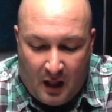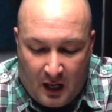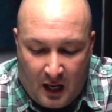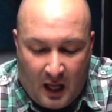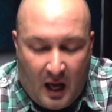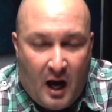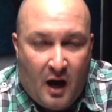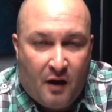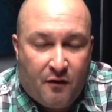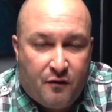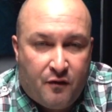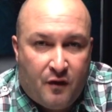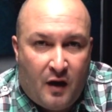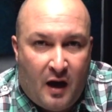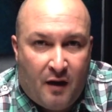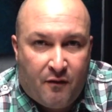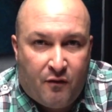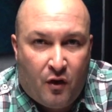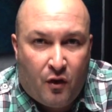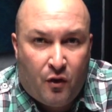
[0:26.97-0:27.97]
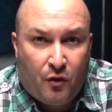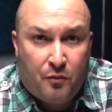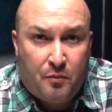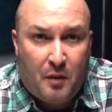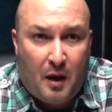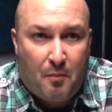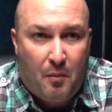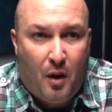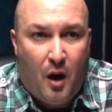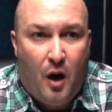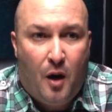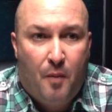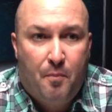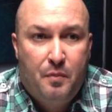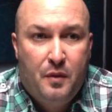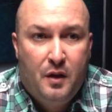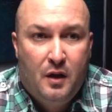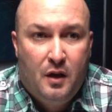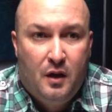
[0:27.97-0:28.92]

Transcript: life, I've heard my mom